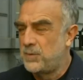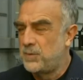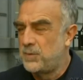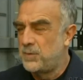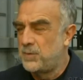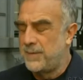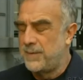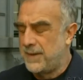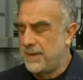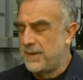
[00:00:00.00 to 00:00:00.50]
going
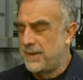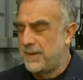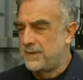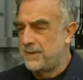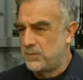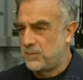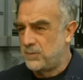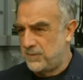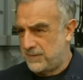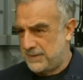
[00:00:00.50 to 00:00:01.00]
to
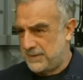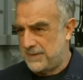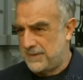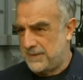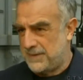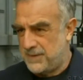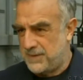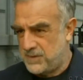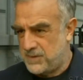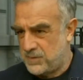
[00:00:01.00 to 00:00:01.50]
Libya to
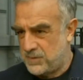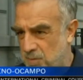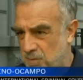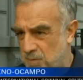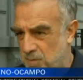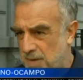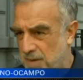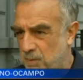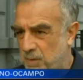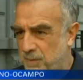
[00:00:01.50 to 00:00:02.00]
discuss the
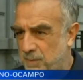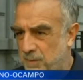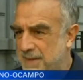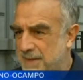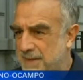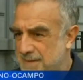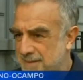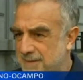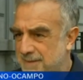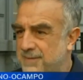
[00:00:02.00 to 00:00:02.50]
issue, how we
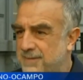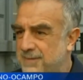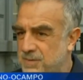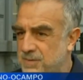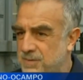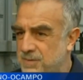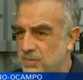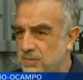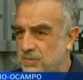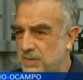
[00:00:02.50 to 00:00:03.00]
manage
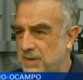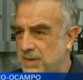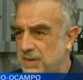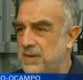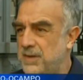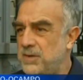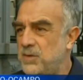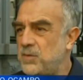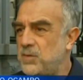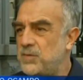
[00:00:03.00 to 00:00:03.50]
this issue.
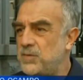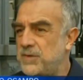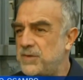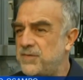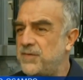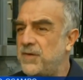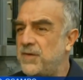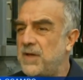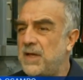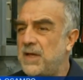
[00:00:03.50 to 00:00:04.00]
The, the news
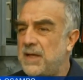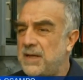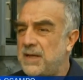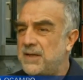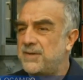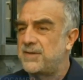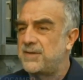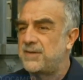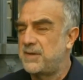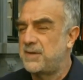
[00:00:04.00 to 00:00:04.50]
is
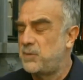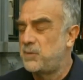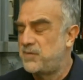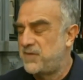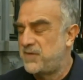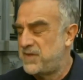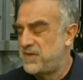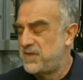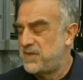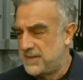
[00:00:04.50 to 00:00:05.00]
Saif
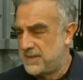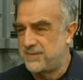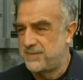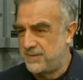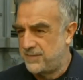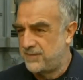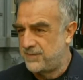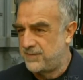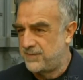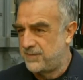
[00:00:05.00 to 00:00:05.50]
will face
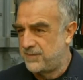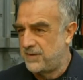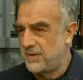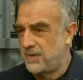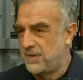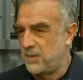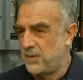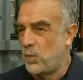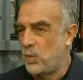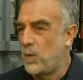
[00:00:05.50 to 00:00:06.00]
justice.
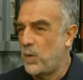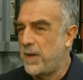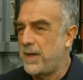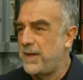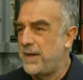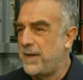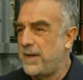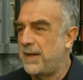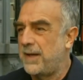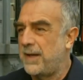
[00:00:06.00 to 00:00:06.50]

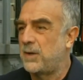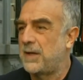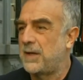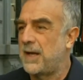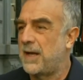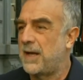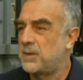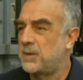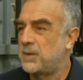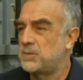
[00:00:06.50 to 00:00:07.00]
Where
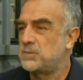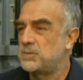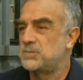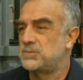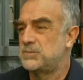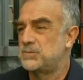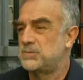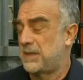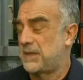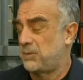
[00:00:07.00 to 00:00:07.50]
and
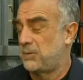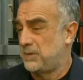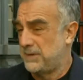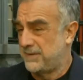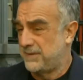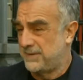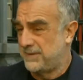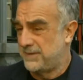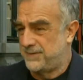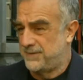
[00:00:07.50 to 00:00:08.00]
how, that
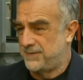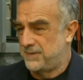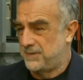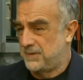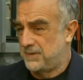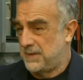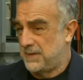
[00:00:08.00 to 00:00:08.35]
will discuss